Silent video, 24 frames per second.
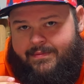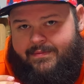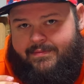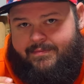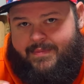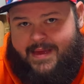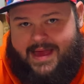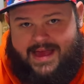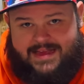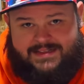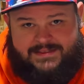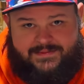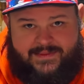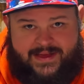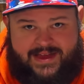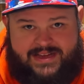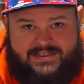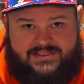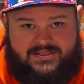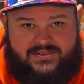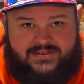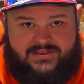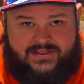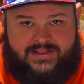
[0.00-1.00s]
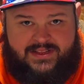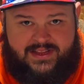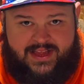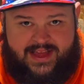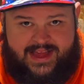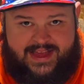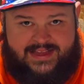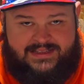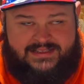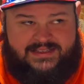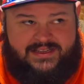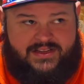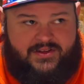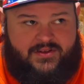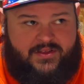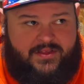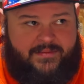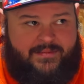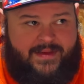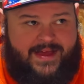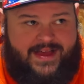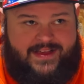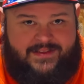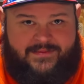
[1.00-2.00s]
Bassmaster Classic or
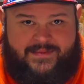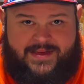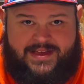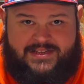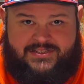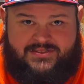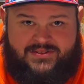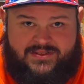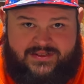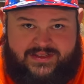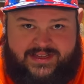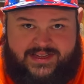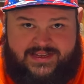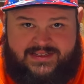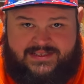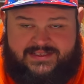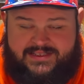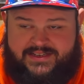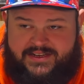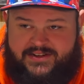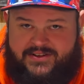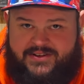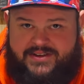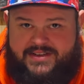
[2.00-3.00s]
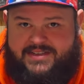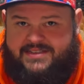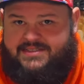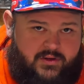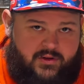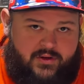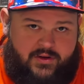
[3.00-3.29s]
the Bassmaster Elite Series,